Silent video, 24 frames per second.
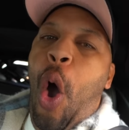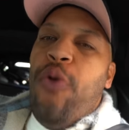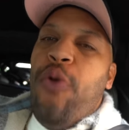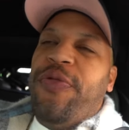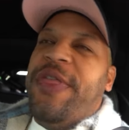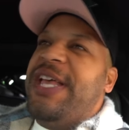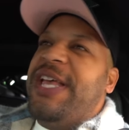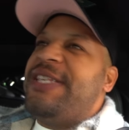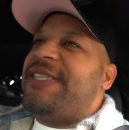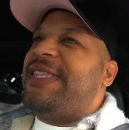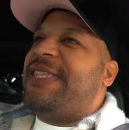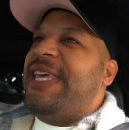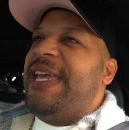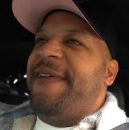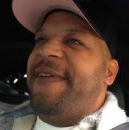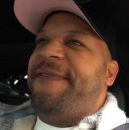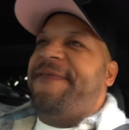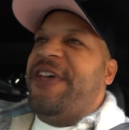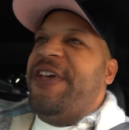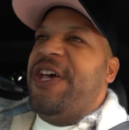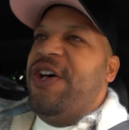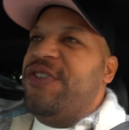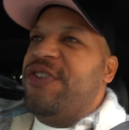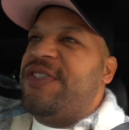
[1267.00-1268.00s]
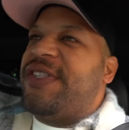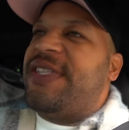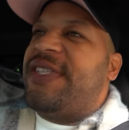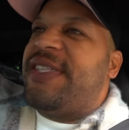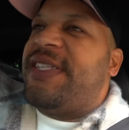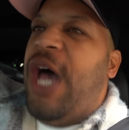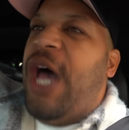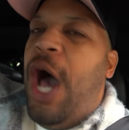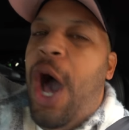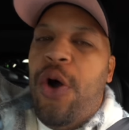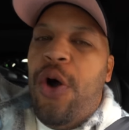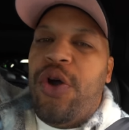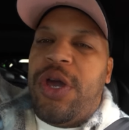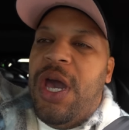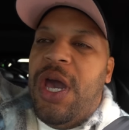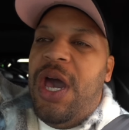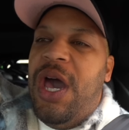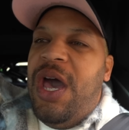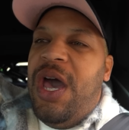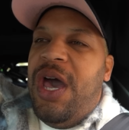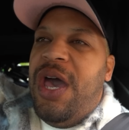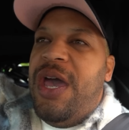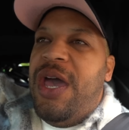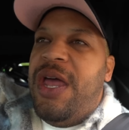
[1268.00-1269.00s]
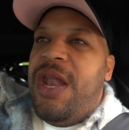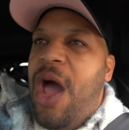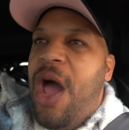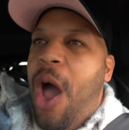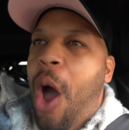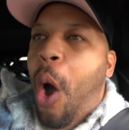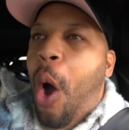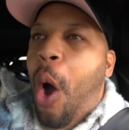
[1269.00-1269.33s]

This thing feels so good.